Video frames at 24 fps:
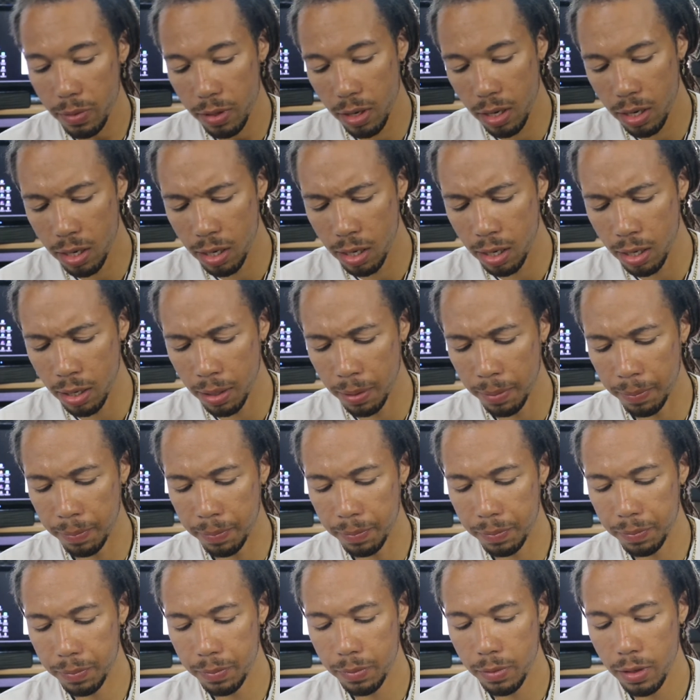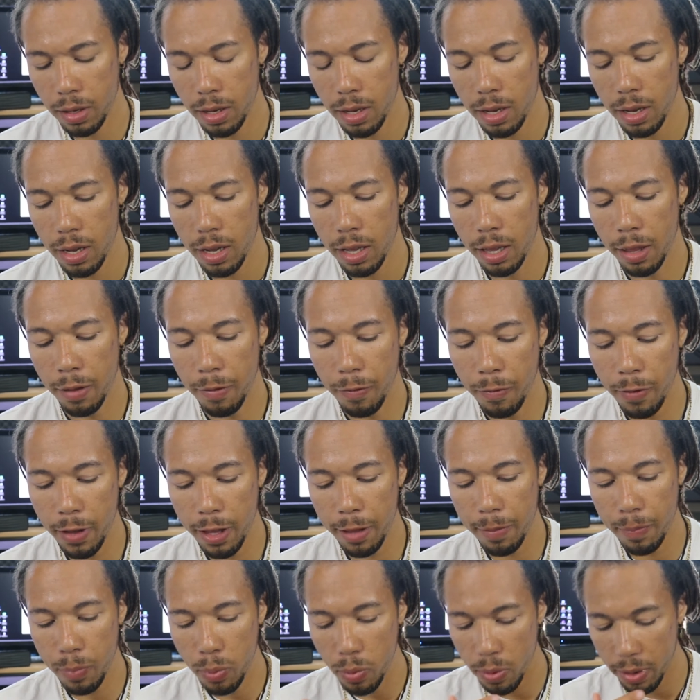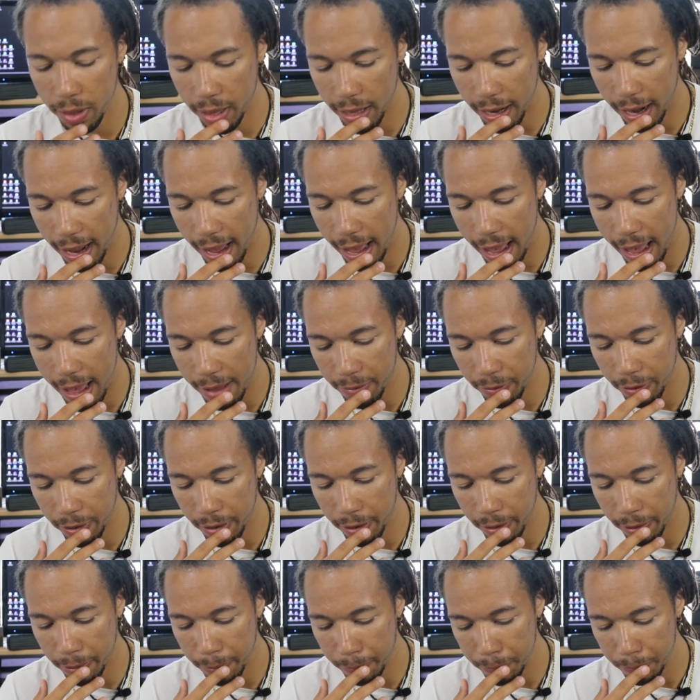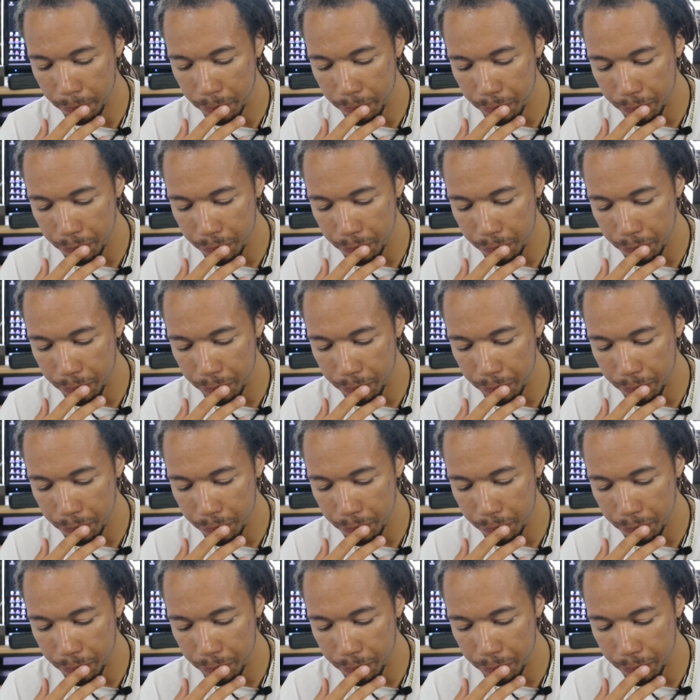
The fifth point that I have here